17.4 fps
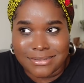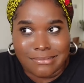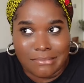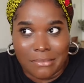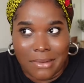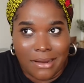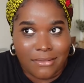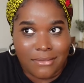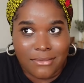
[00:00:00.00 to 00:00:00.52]

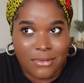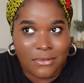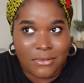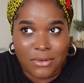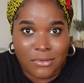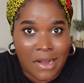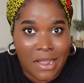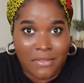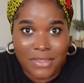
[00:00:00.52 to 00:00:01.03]
I don't know,
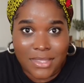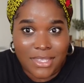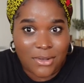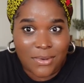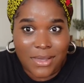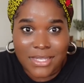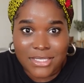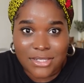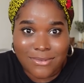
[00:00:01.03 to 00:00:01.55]
around the
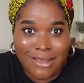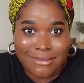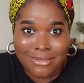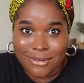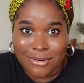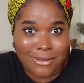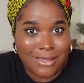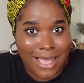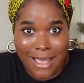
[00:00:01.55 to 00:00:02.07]
US, around the
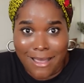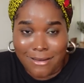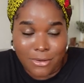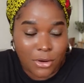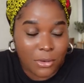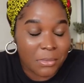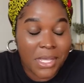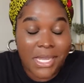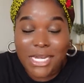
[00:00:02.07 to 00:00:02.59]
world, I don't
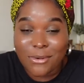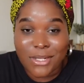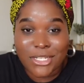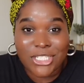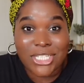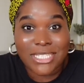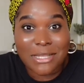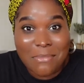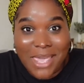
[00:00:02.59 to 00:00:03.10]
know. But anyway,
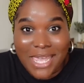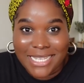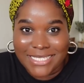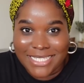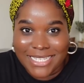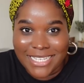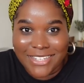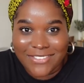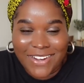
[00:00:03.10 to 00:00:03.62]
she's
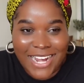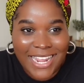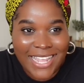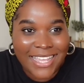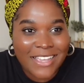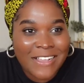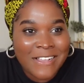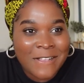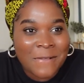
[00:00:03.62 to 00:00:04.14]
amazing,
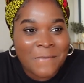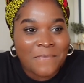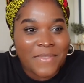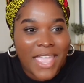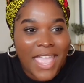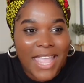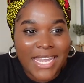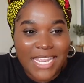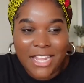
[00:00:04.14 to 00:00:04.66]
right?
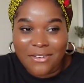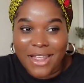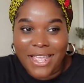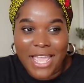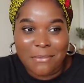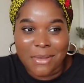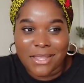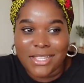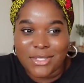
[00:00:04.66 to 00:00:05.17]
And here I
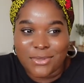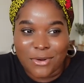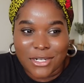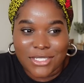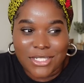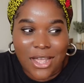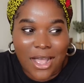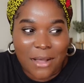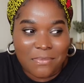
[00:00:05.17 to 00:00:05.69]
am at this
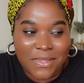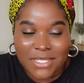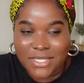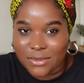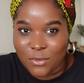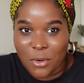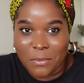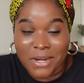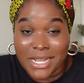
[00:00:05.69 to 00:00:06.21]
workshop. This
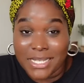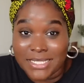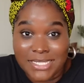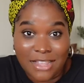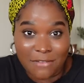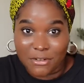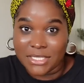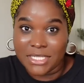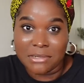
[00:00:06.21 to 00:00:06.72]
woman has
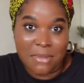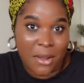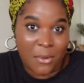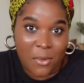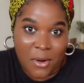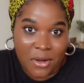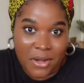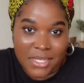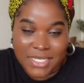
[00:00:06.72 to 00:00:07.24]
never seen my
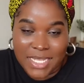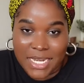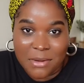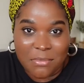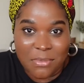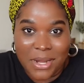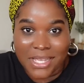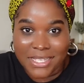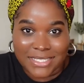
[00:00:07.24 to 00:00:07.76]
work because I
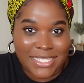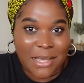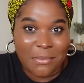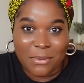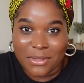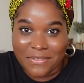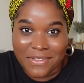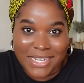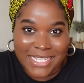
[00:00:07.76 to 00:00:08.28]
didn't bring a
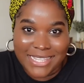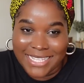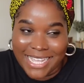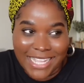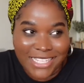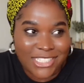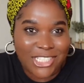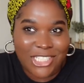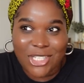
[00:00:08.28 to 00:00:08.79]
sample of anything.
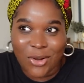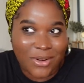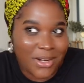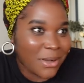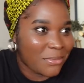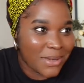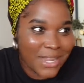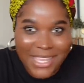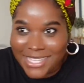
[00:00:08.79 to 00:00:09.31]
I just showed
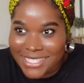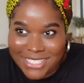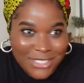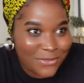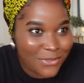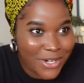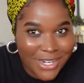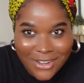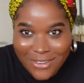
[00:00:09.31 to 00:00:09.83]
up like, is this
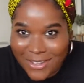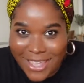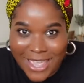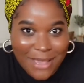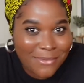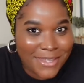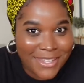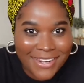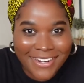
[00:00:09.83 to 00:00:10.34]
free? Okay,
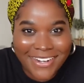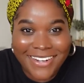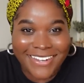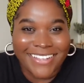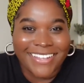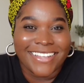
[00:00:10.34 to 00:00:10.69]
I'm here.